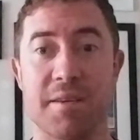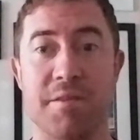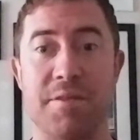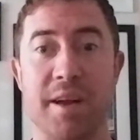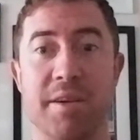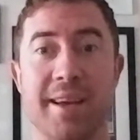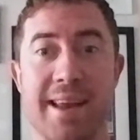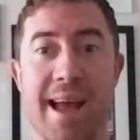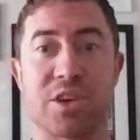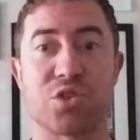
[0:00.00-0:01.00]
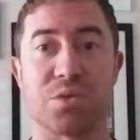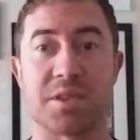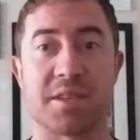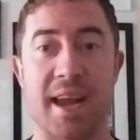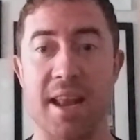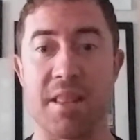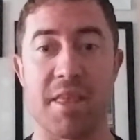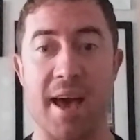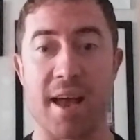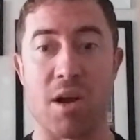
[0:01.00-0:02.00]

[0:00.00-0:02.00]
very natural state that